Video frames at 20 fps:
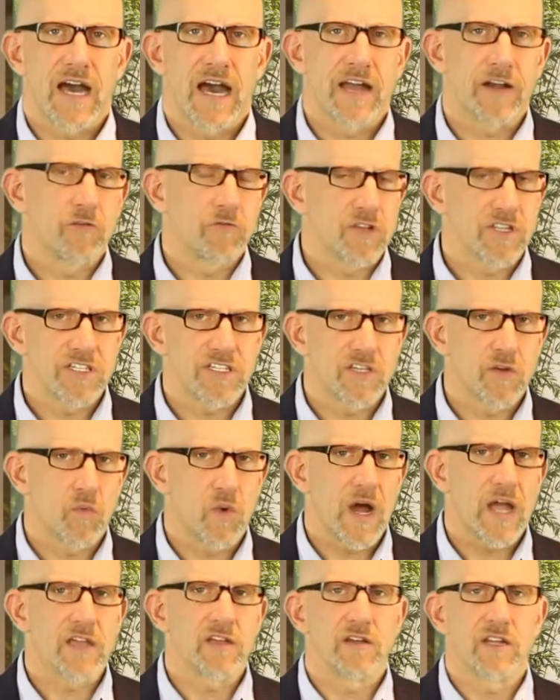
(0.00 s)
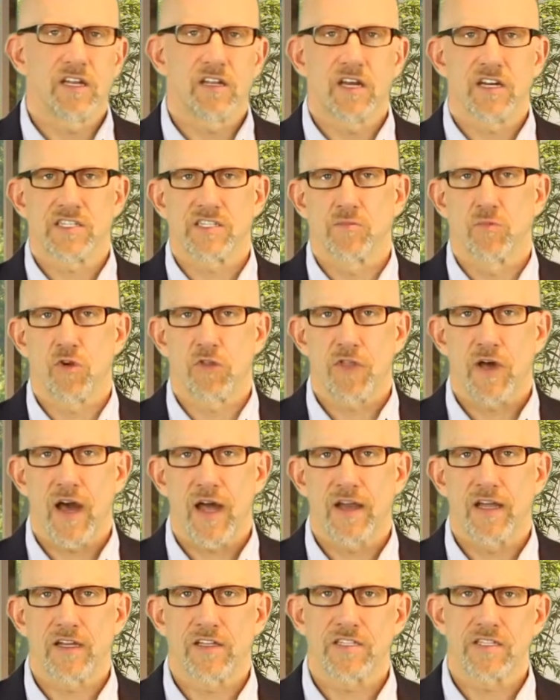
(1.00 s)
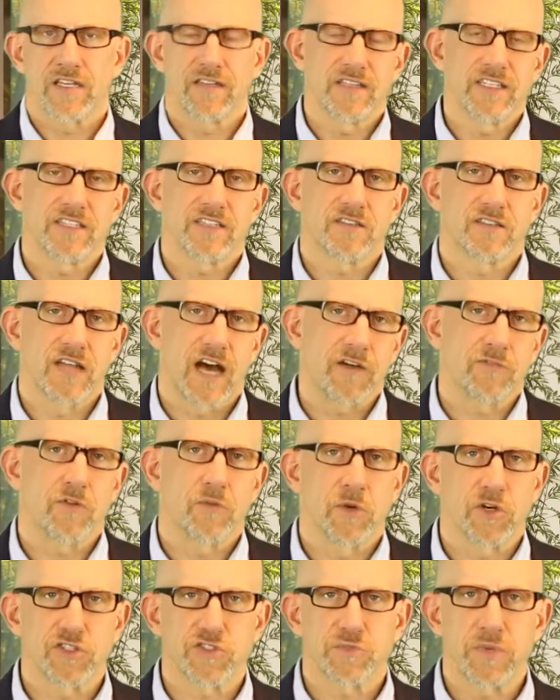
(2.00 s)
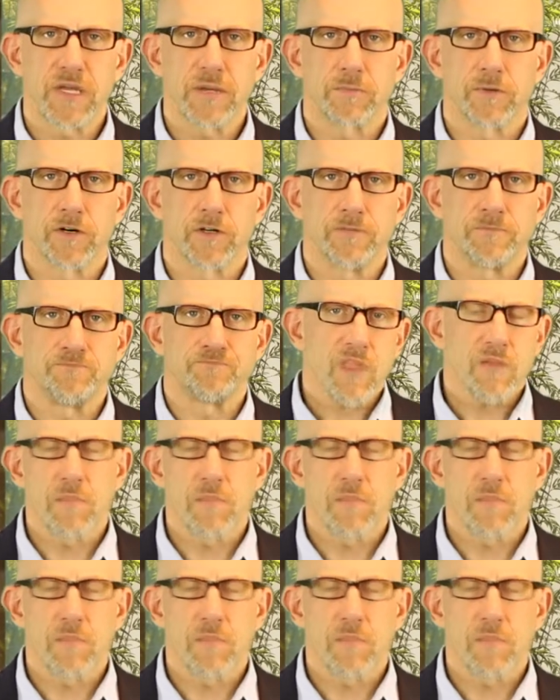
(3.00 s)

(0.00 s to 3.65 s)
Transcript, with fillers: I don't really see why you need custom orthotics, at least not for most people.